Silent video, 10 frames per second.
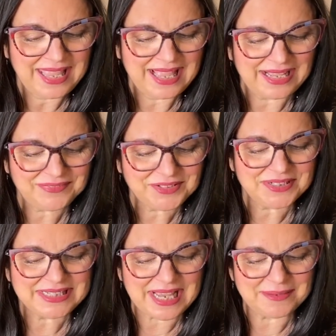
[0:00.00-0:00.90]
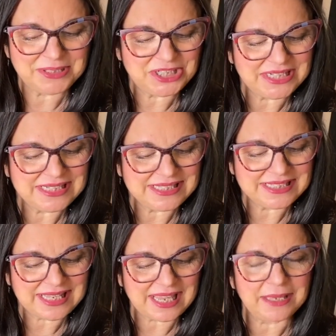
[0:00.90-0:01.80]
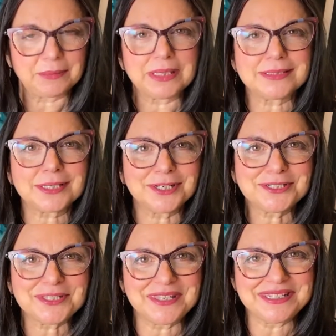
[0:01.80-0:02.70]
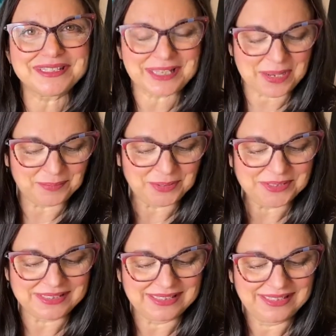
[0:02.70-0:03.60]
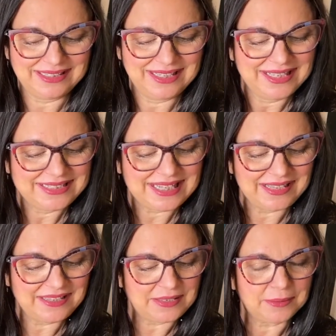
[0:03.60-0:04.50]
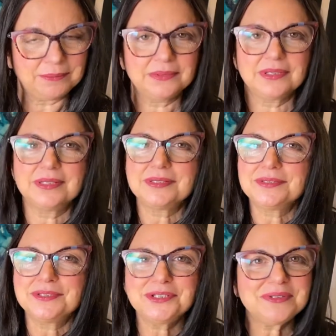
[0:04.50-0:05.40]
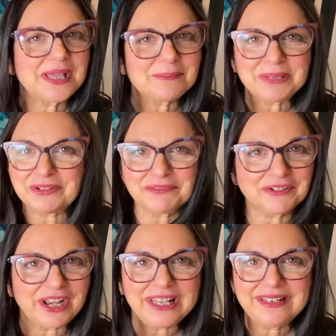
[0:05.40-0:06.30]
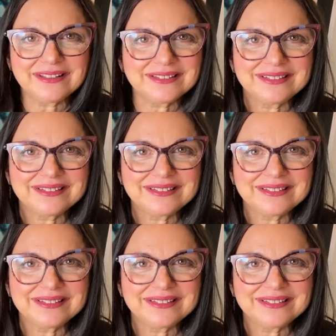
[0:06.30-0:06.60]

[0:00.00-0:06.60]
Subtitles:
After a time, Jesus came and touched the disciples, telling them, "Do not be afraid."